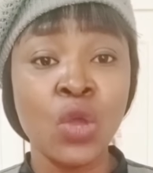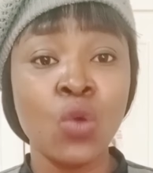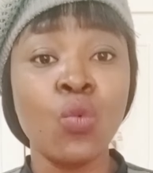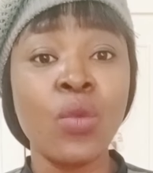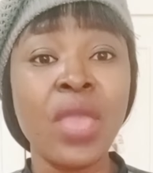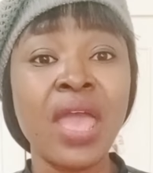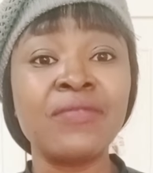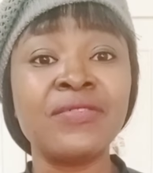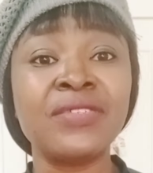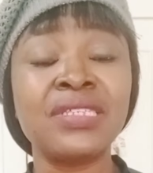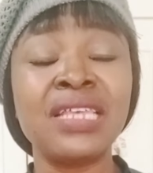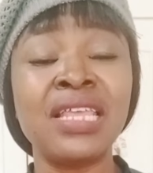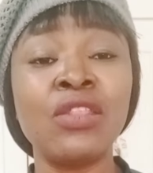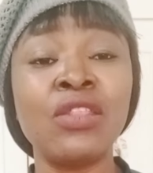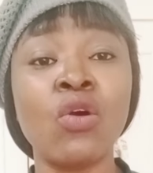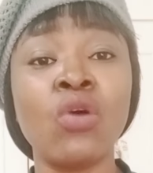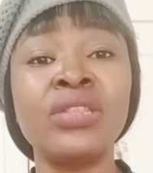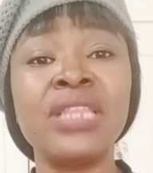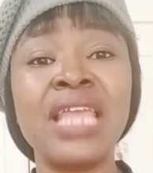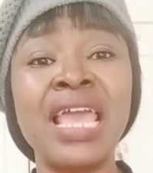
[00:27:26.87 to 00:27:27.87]
We have
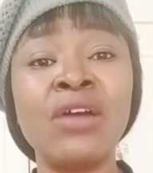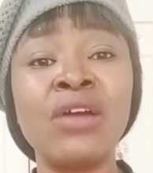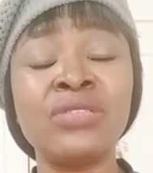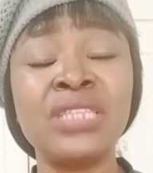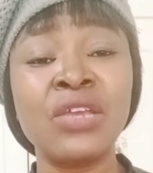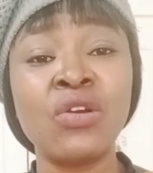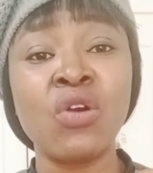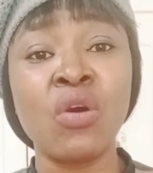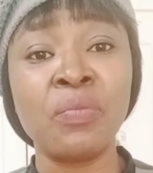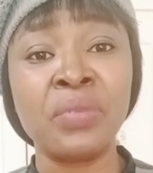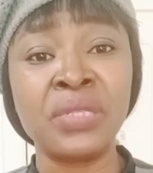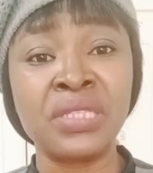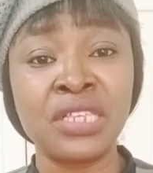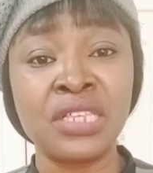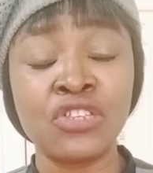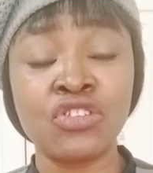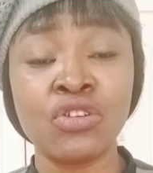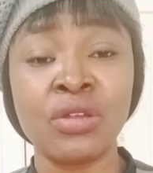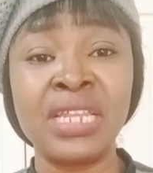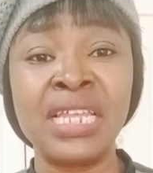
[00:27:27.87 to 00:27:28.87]
seen unhealthy
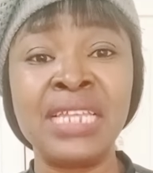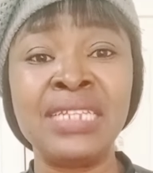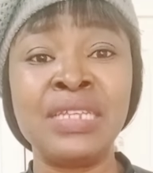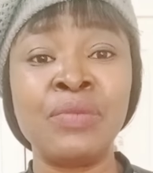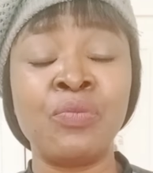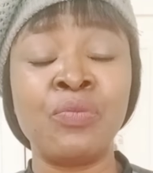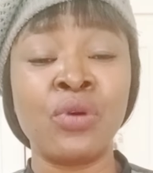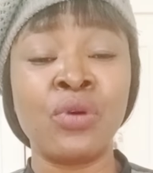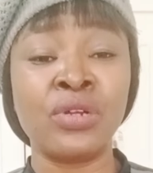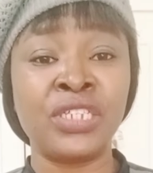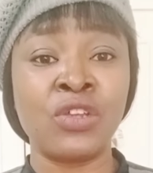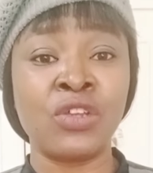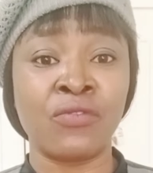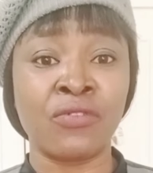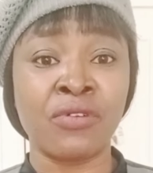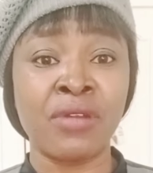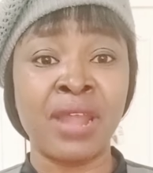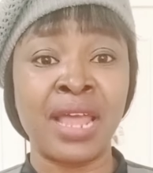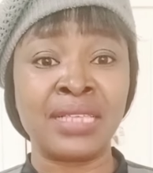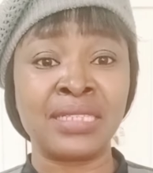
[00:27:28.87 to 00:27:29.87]
competition in the body of
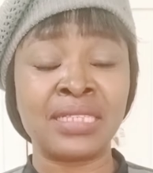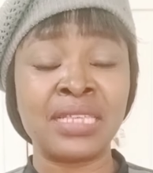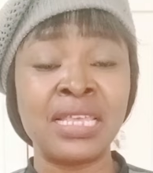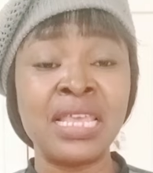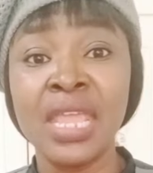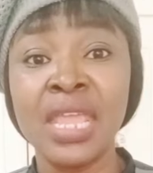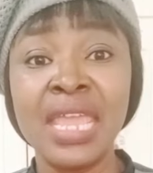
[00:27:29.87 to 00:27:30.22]
Christ,